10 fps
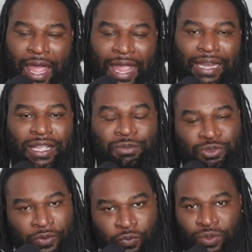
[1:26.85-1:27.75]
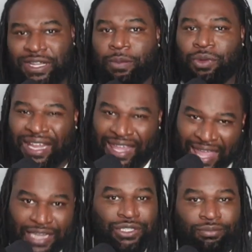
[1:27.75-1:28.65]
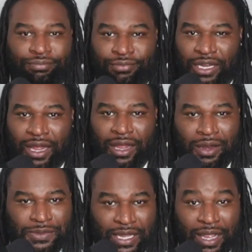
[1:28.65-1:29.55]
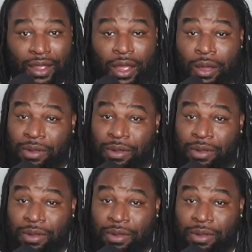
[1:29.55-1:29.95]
And Liam Smith was able to catch him. You know what I'm saying?